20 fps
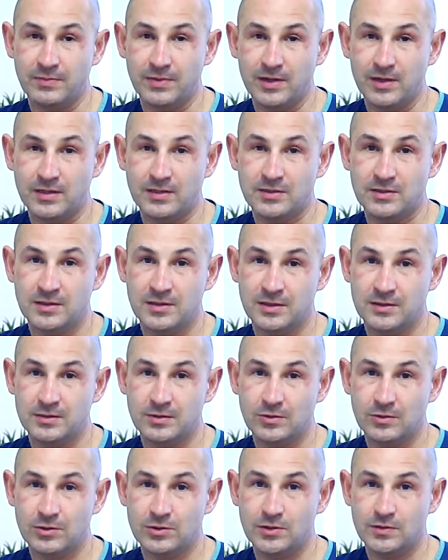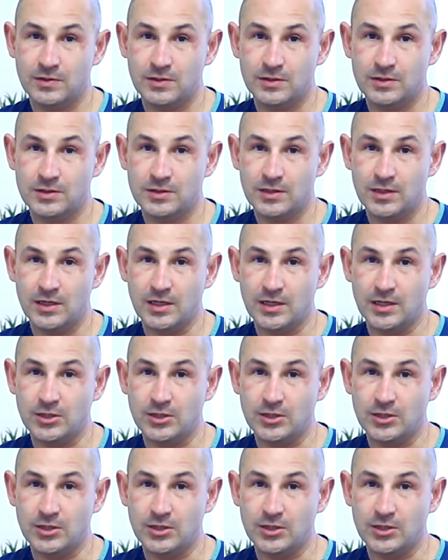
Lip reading: because the surgery is